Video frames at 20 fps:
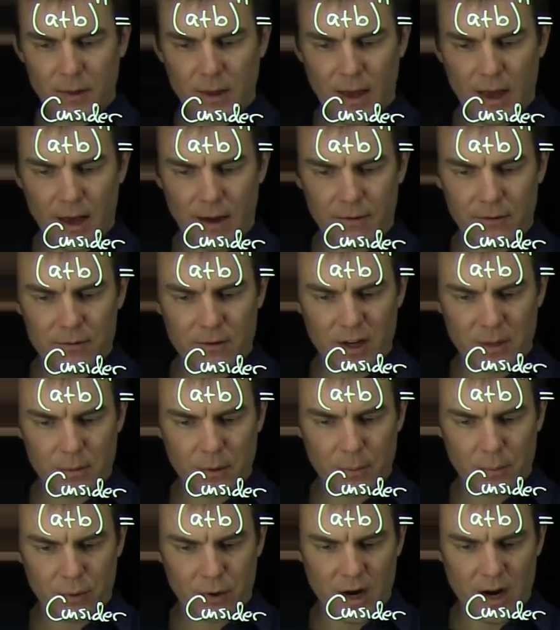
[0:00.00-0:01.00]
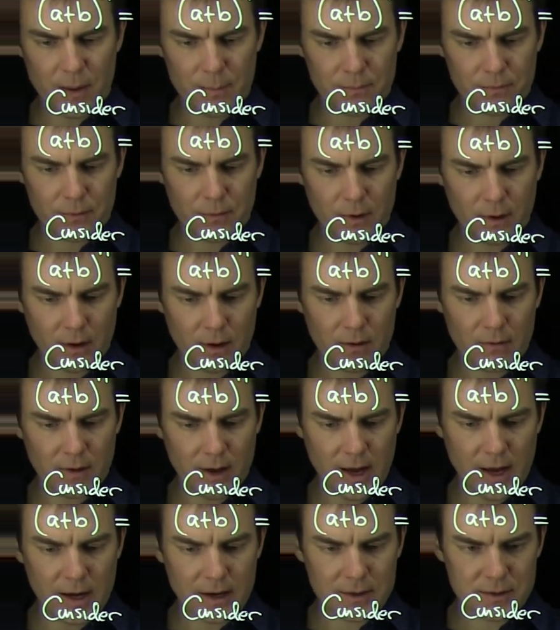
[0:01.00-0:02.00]
f double prime of
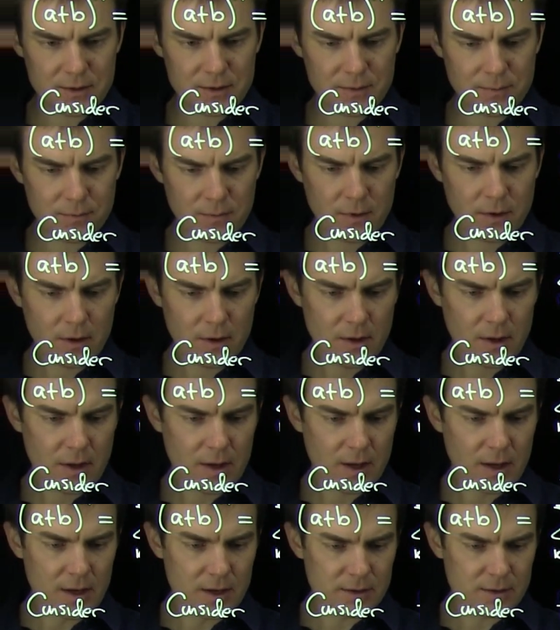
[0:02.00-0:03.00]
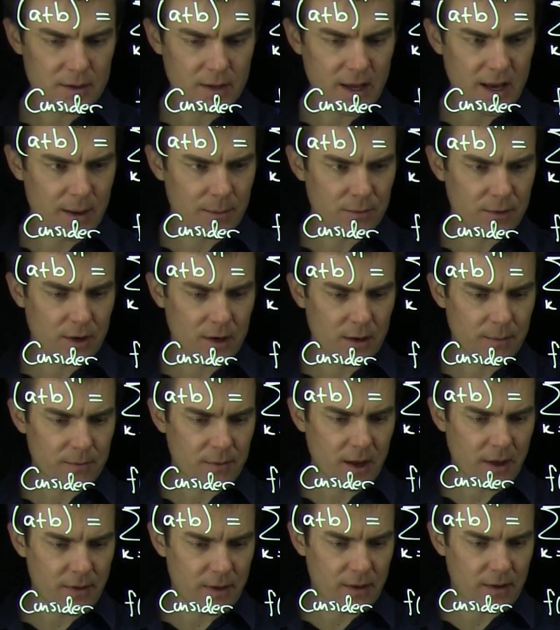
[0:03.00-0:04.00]
x is lambda
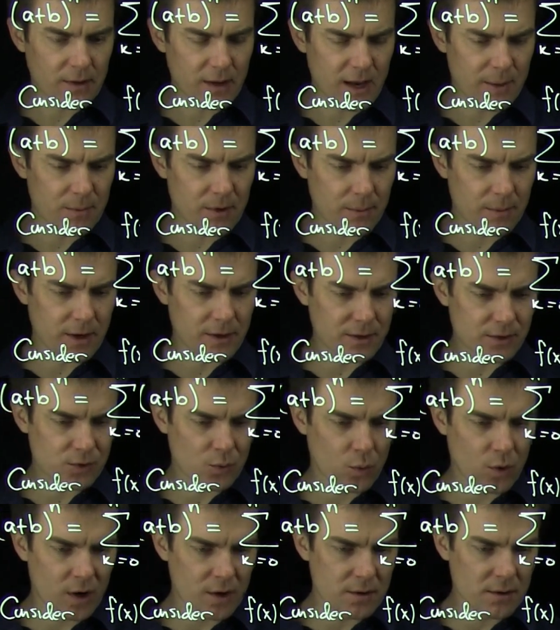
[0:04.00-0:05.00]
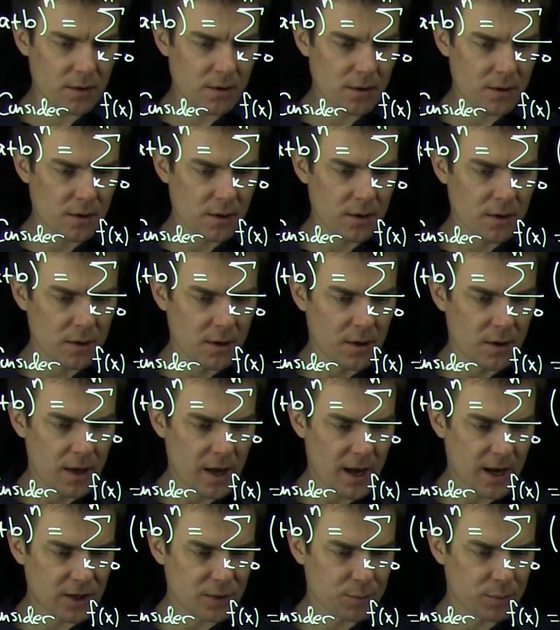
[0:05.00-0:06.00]
and then lambda minus 1,
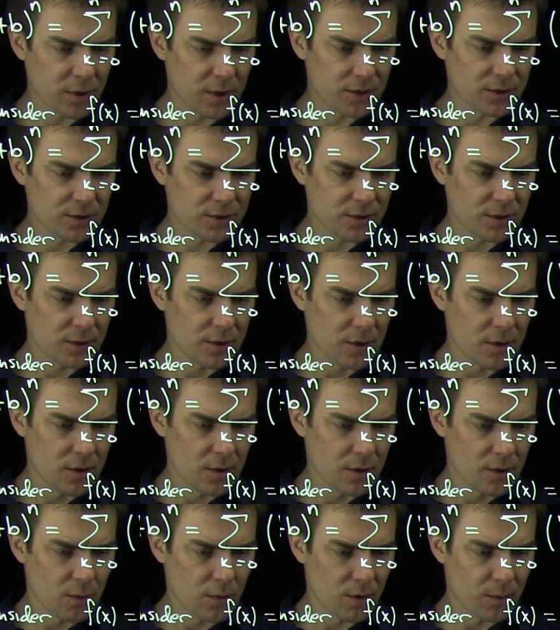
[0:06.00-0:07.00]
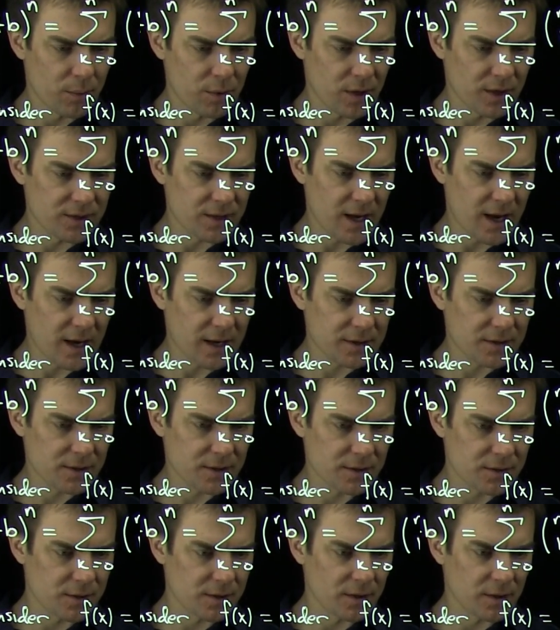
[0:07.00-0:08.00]
x plus 1 plus
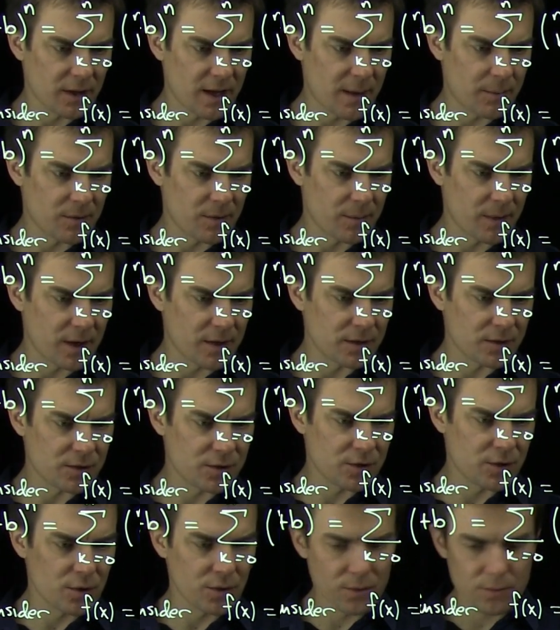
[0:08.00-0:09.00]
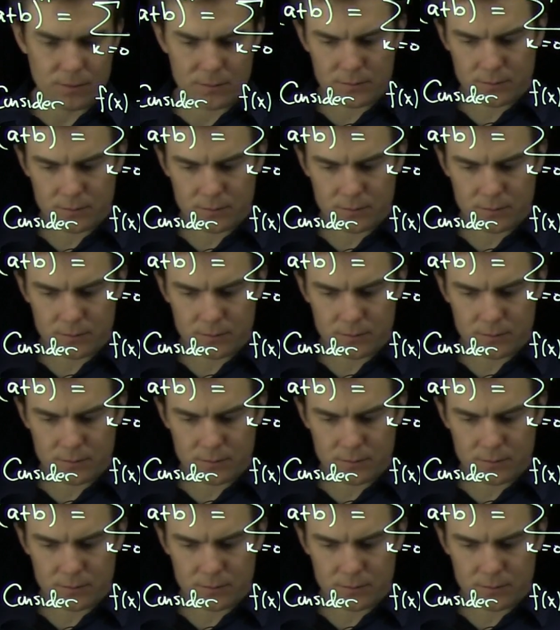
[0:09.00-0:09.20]
x to the lambda minus 2.